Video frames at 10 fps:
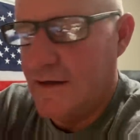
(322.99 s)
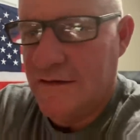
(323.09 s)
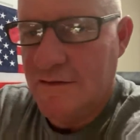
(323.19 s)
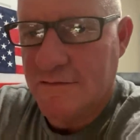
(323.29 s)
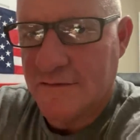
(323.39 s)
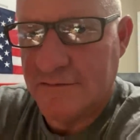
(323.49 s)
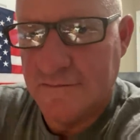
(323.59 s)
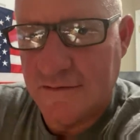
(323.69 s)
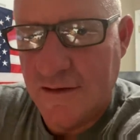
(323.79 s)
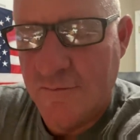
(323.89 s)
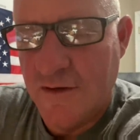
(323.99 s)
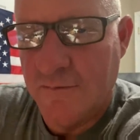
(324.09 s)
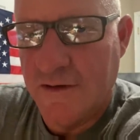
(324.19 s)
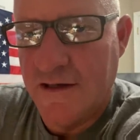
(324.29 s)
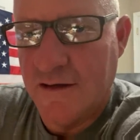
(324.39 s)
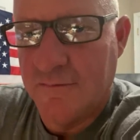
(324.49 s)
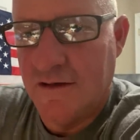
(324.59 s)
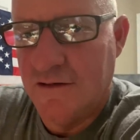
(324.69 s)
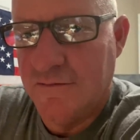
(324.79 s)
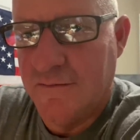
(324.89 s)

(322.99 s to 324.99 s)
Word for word: you can email me down below.